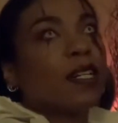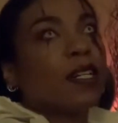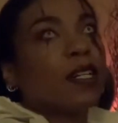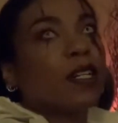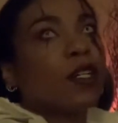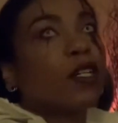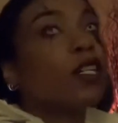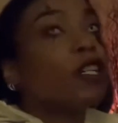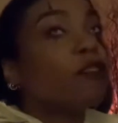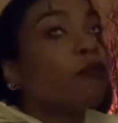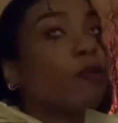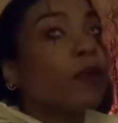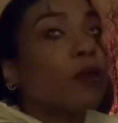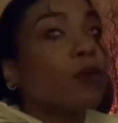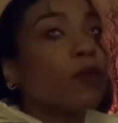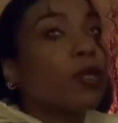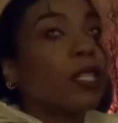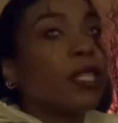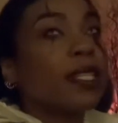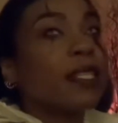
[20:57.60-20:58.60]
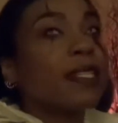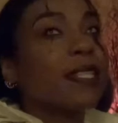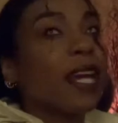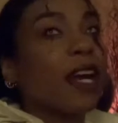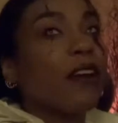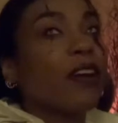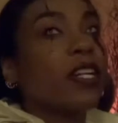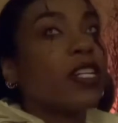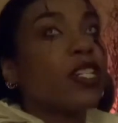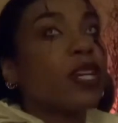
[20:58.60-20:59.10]
could have been really
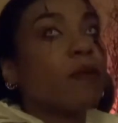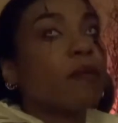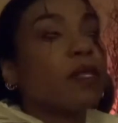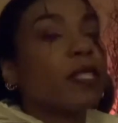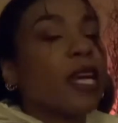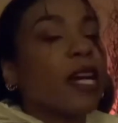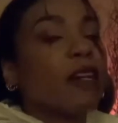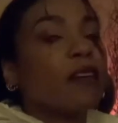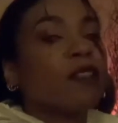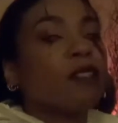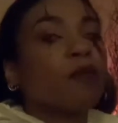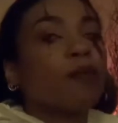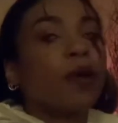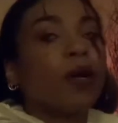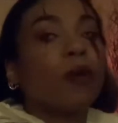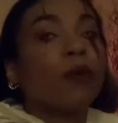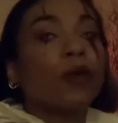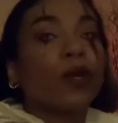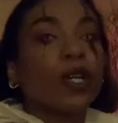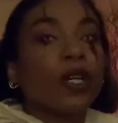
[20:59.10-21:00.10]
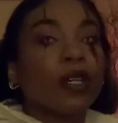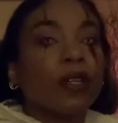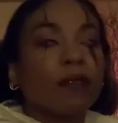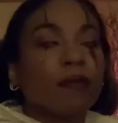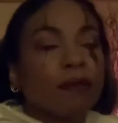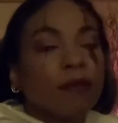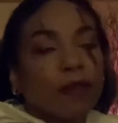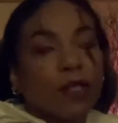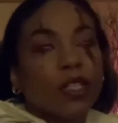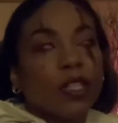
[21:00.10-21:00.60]
scary jump scares, but were
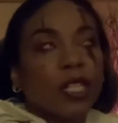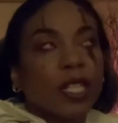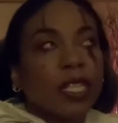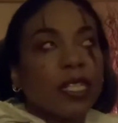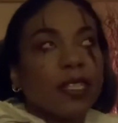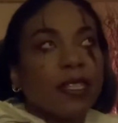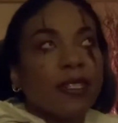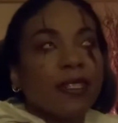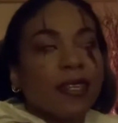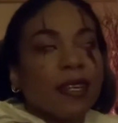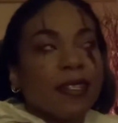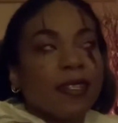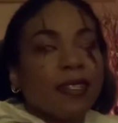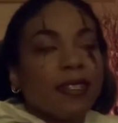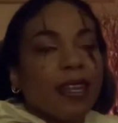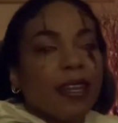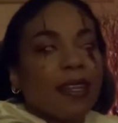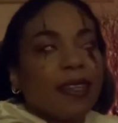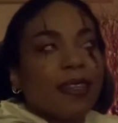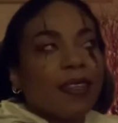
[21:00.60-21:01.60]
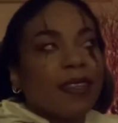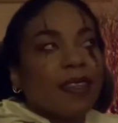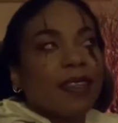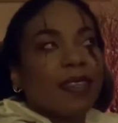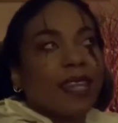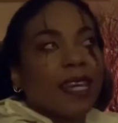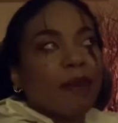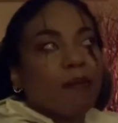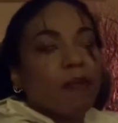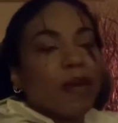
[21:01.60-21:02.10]
good in the sense that
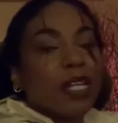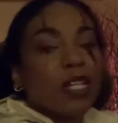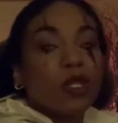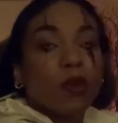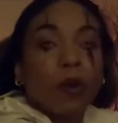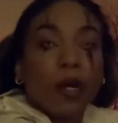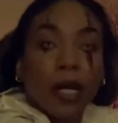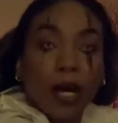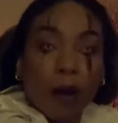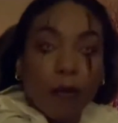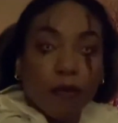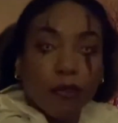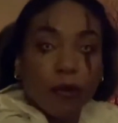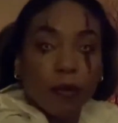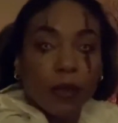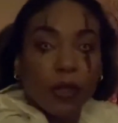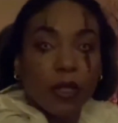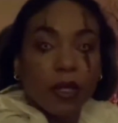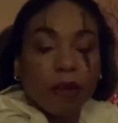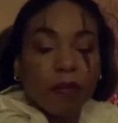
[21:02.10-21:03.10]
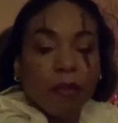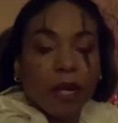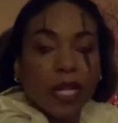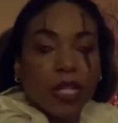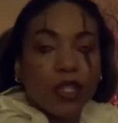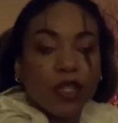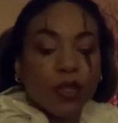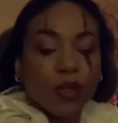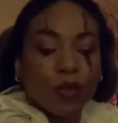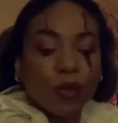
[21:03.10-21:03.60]
they made you uncomfortable and made
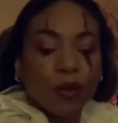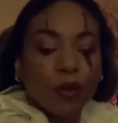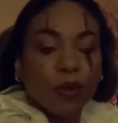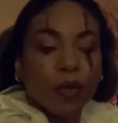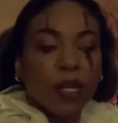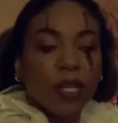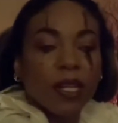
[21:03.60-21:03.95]
you